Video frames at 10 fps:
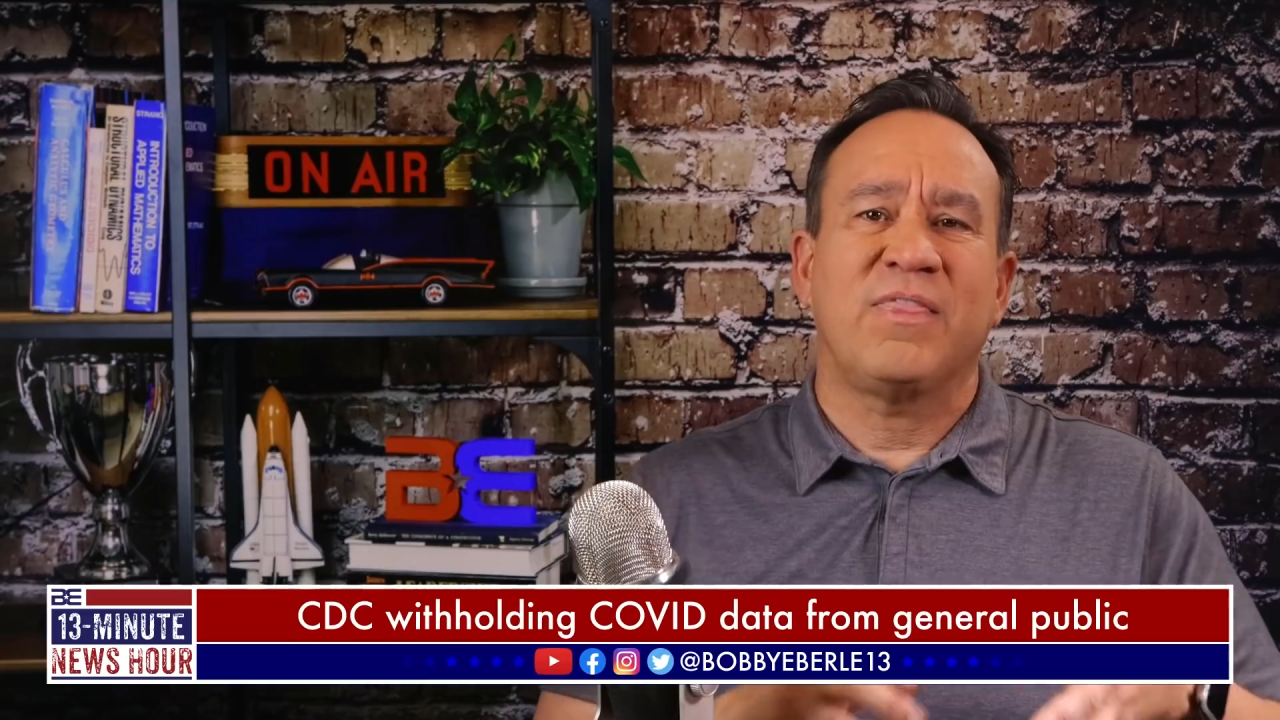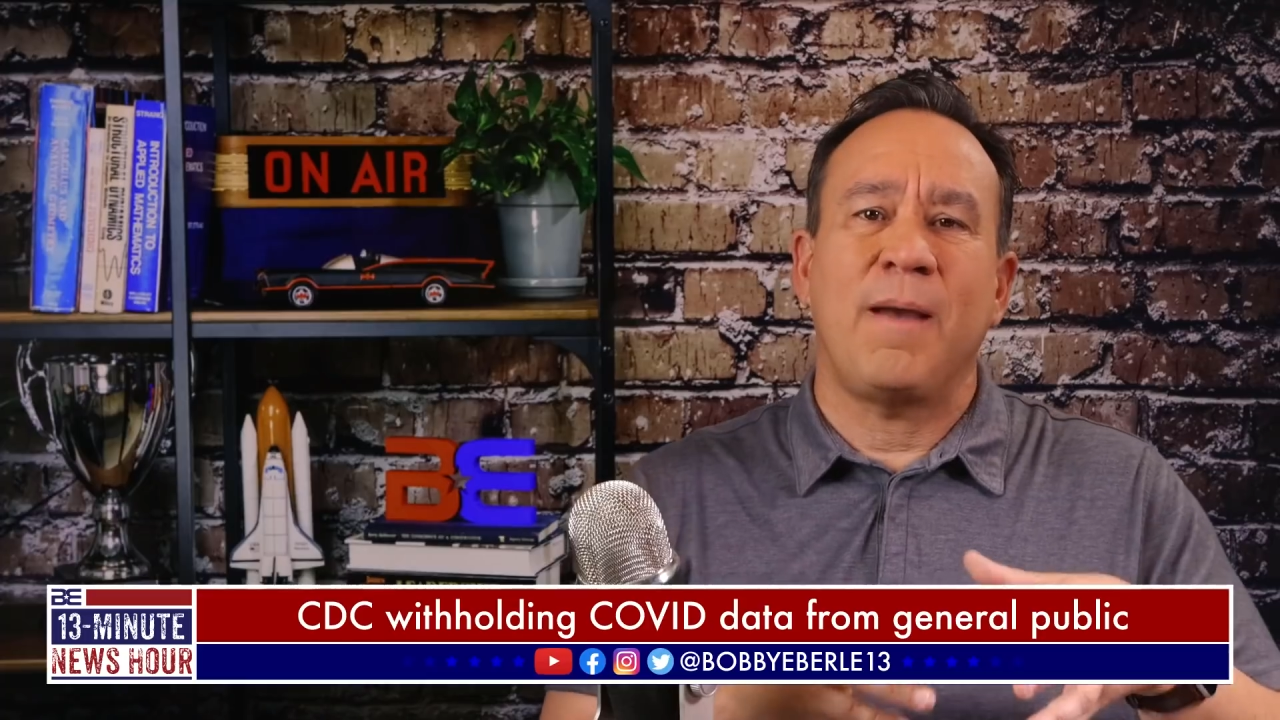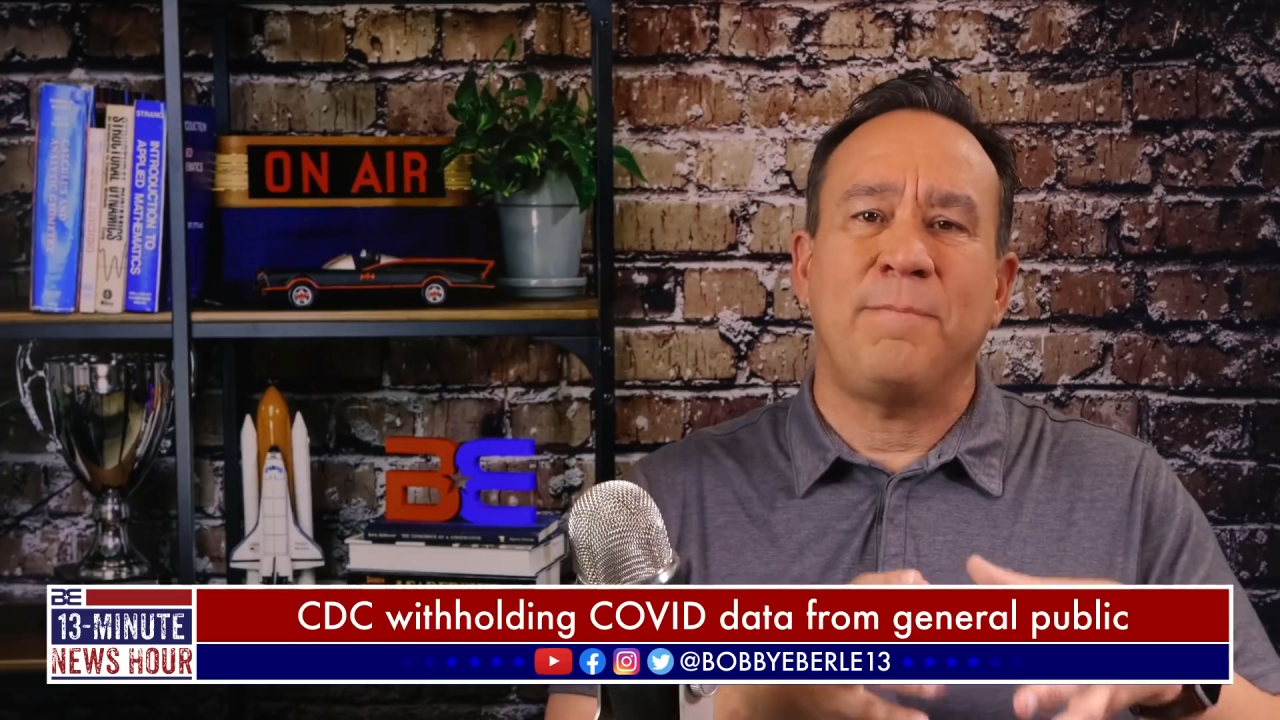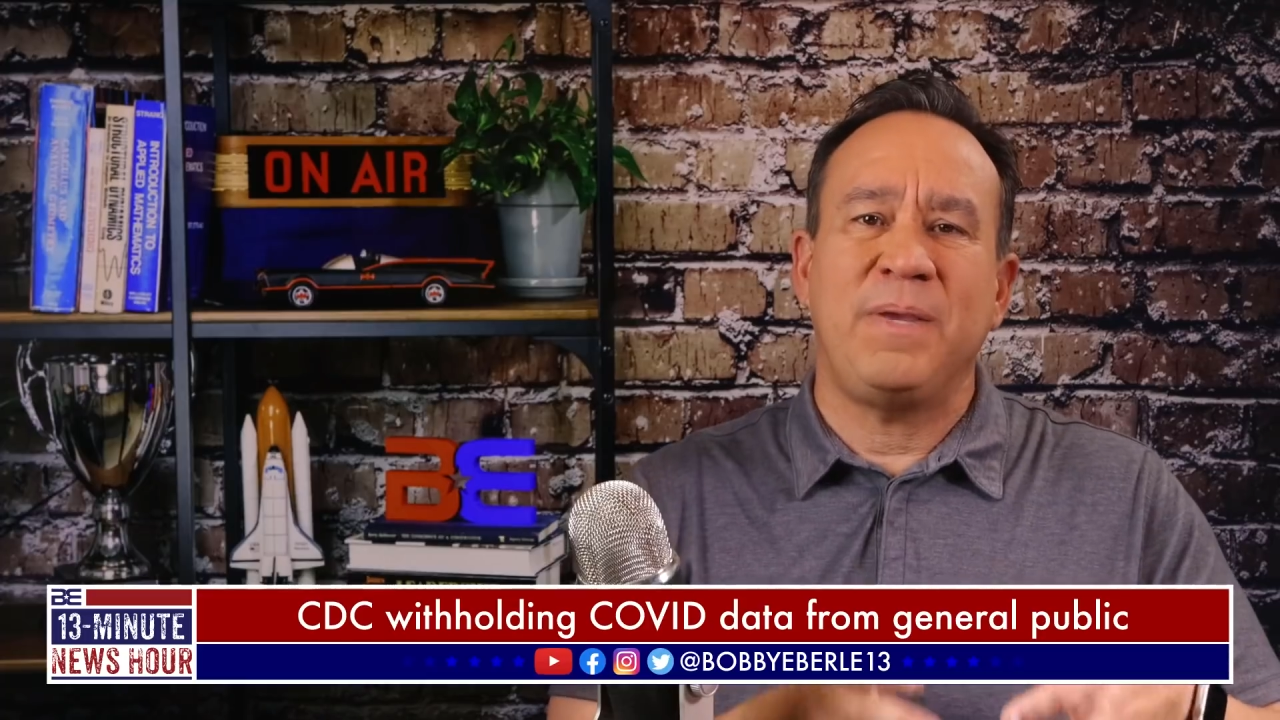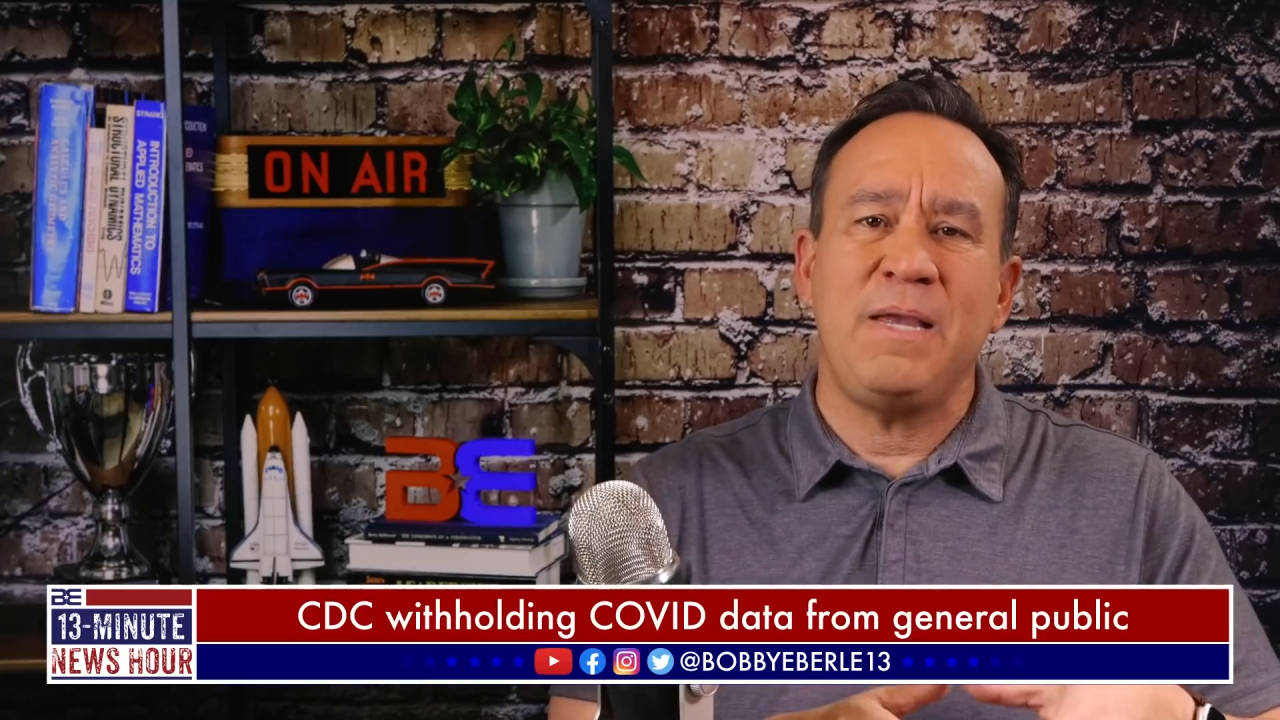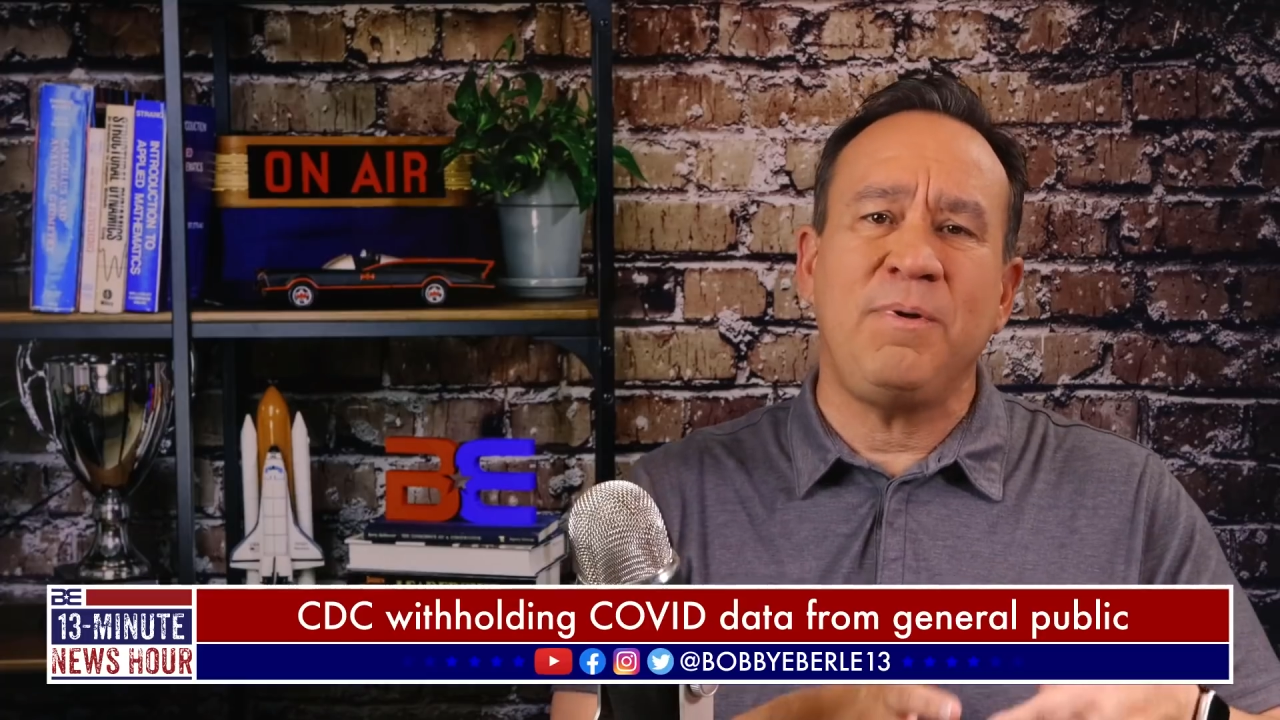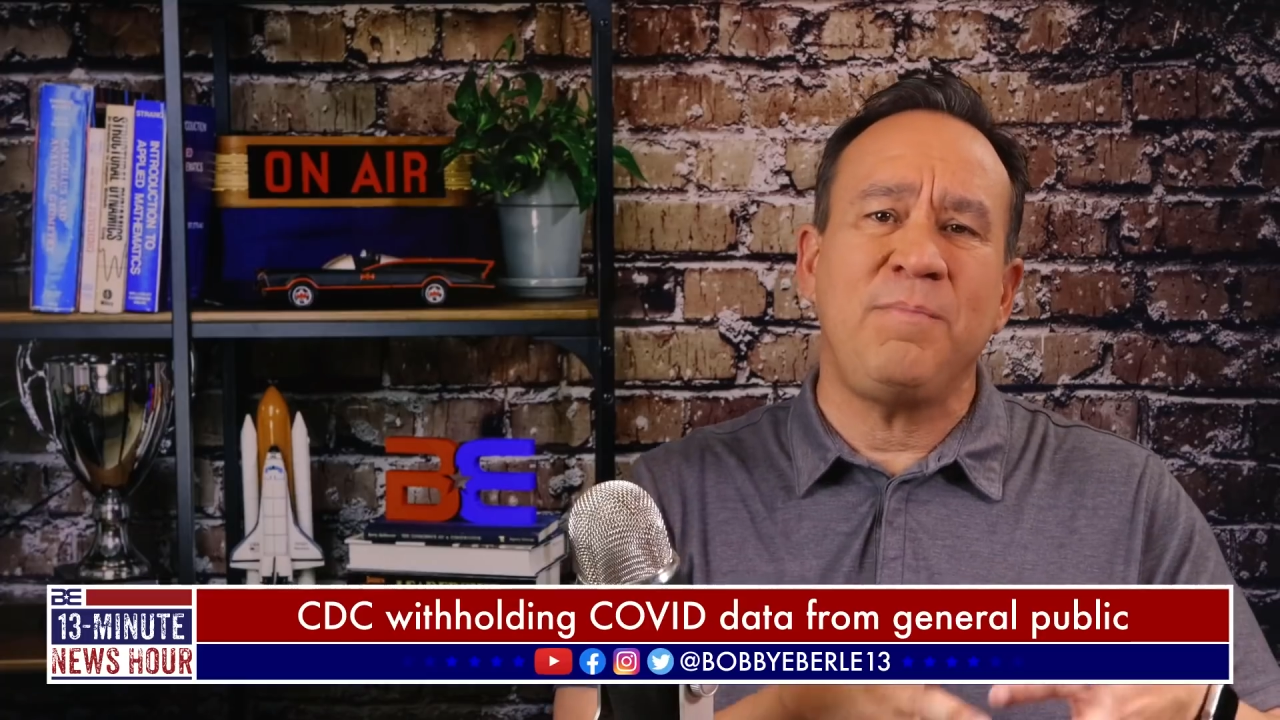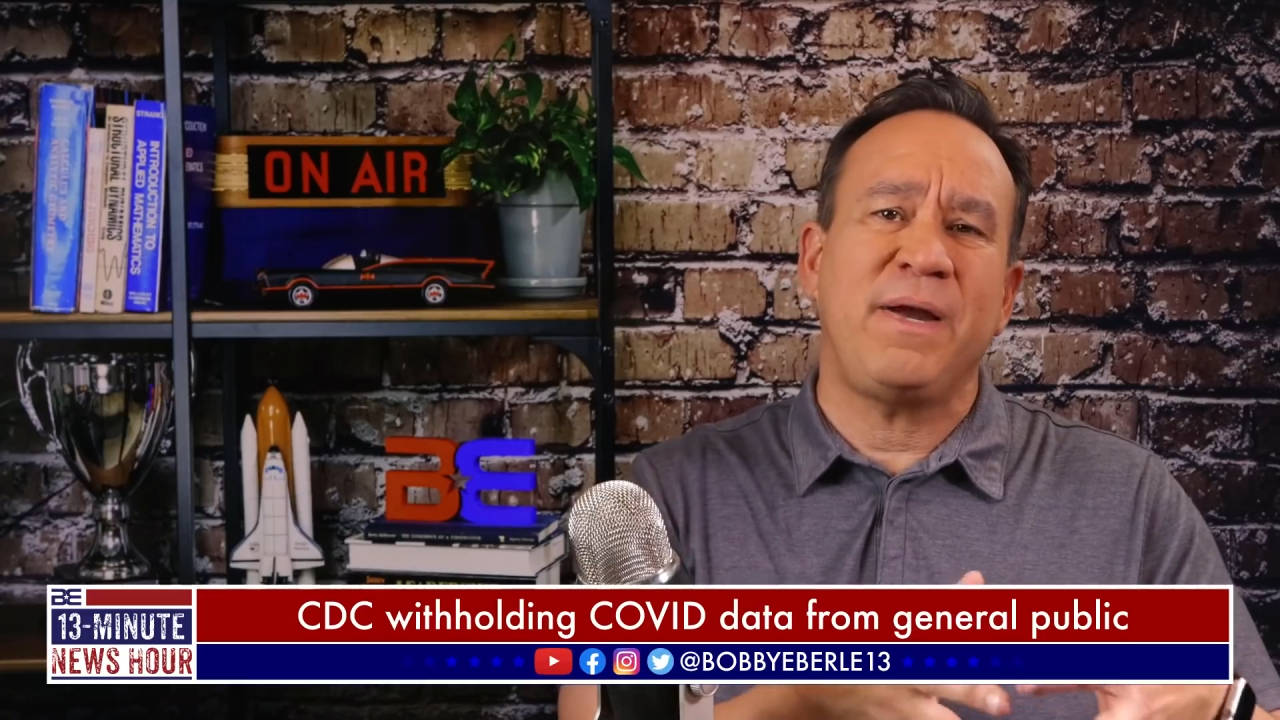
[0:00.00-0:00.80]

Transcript: that people